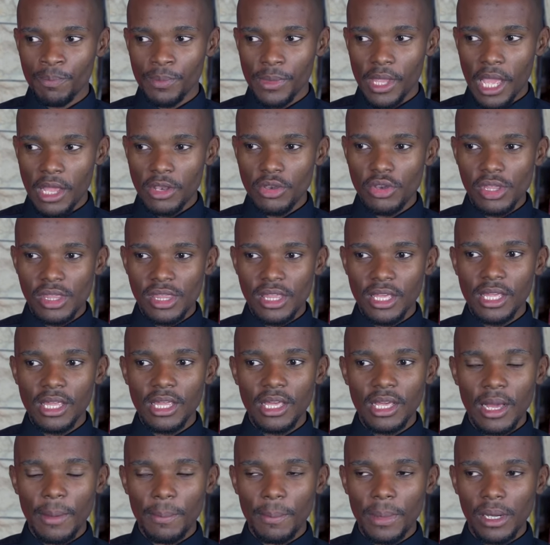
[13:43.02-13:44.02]
and you're
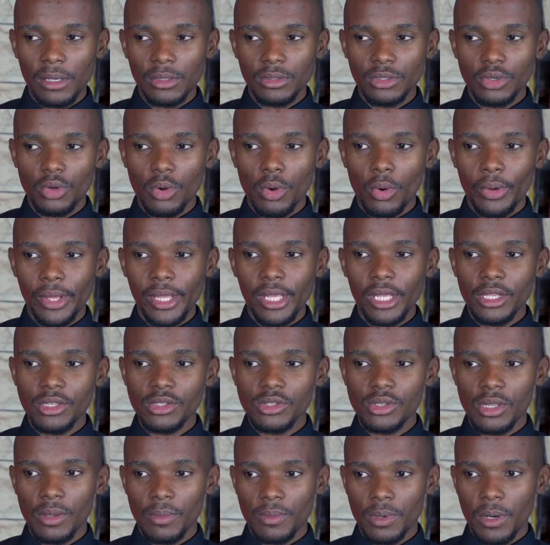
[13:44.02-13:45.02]
thinking about going
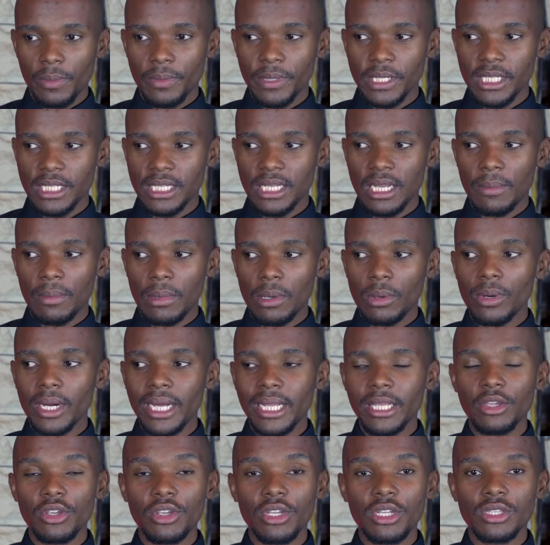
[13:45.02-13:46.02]
into the property, number
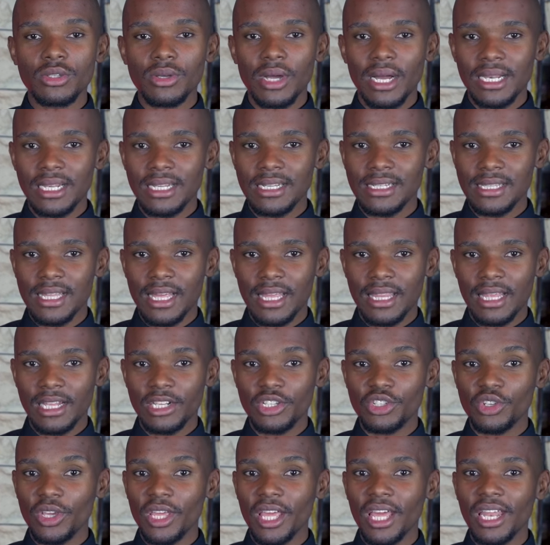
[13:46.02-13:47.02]
one, you need to understand
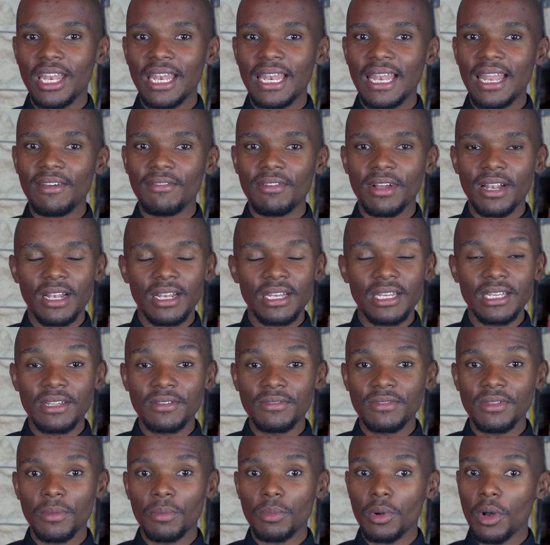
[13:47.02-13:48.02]
that you can never
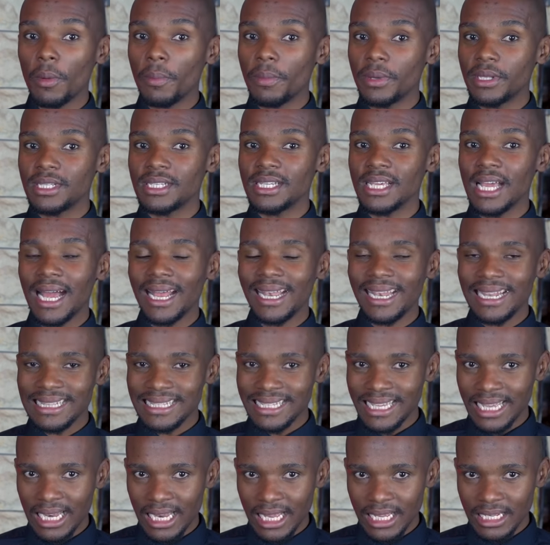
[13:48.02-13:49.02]
leave the property
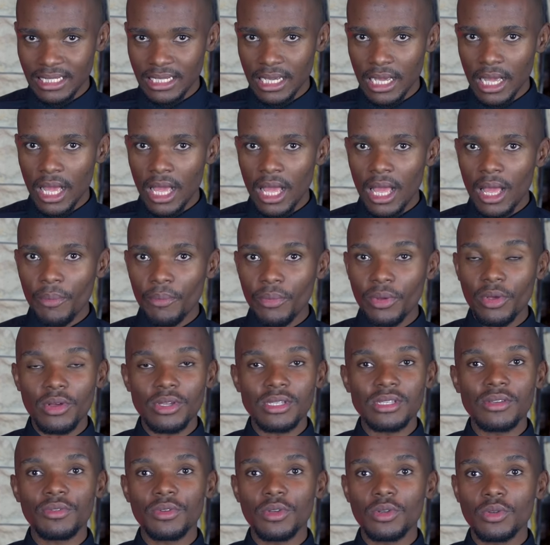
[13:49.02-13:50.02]
unattended.
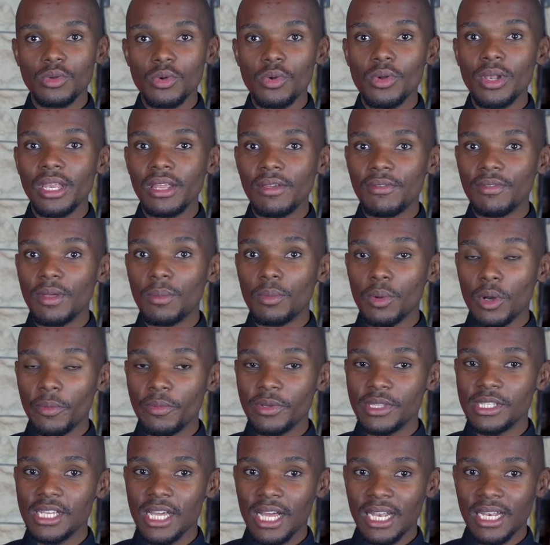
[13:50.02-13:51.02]
Because if you do leave the
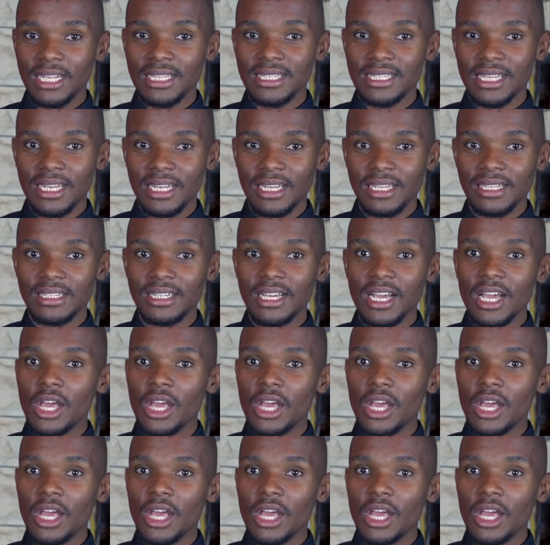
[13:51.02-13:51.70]
property unattended,